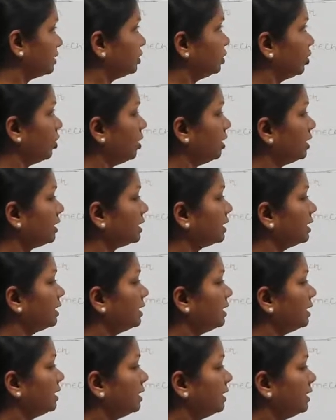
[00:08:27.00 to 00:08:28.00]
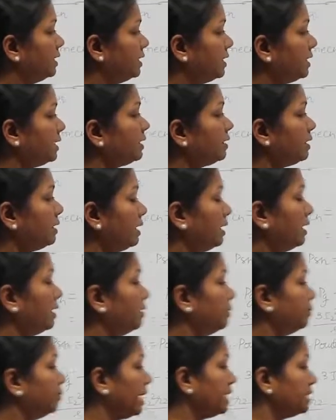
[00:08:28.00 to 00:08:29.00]
torque here,
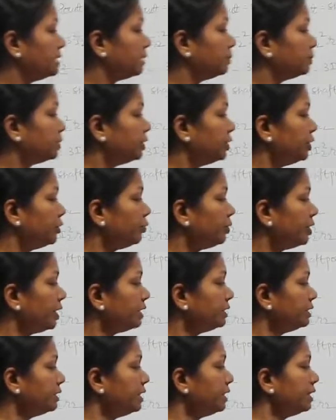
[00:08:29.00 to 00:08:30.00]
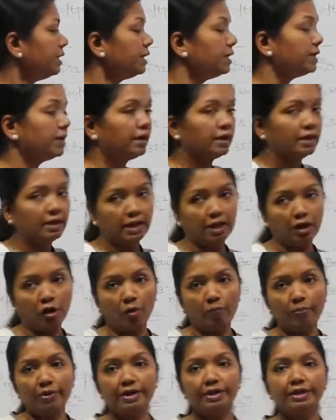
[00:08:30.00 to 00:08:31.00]
by substituting the
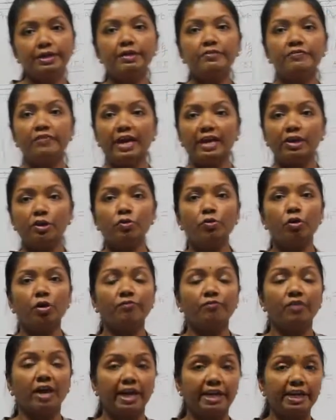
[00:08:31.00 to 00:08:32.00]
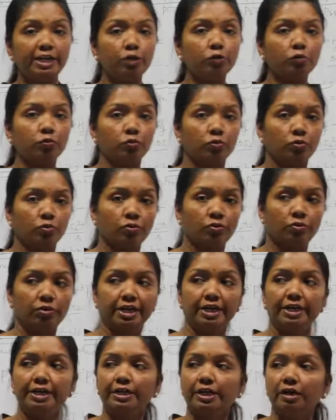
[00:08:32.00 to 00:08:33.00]
elaborated value of I2
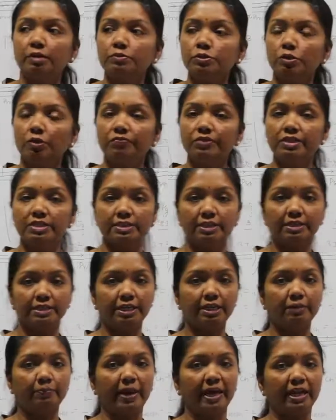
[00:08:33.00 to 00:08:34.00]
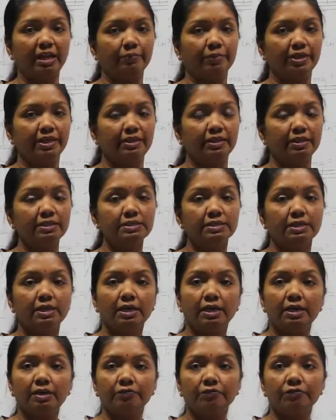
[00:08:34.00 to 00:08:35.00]
in terms of the circuit parameters,
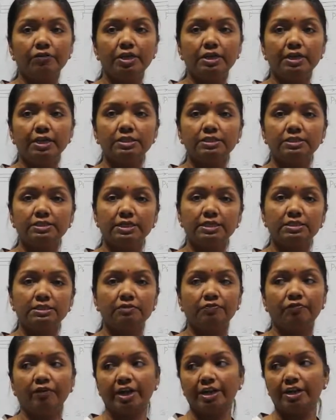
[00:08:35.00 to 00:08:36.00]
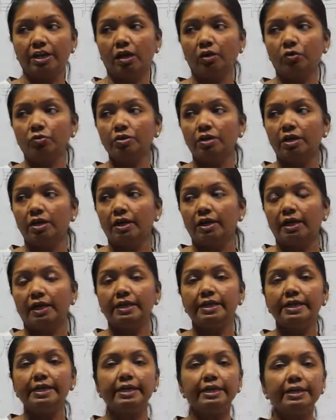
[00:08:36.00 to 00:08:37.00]
we can just find out a
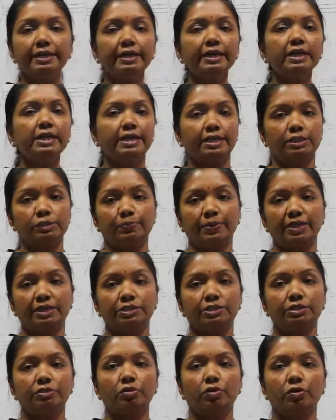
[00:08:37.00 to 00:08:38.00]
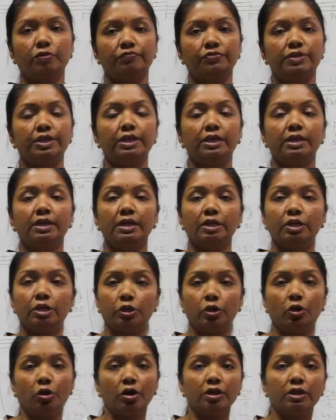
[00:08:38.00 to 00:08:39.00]
detailed expression of the
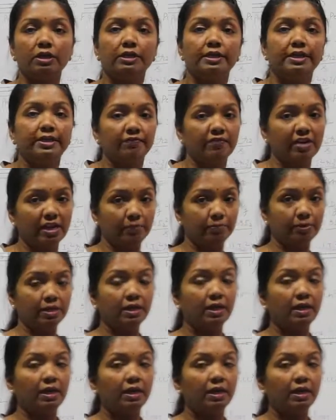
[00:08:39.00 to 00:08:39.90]
torque developed.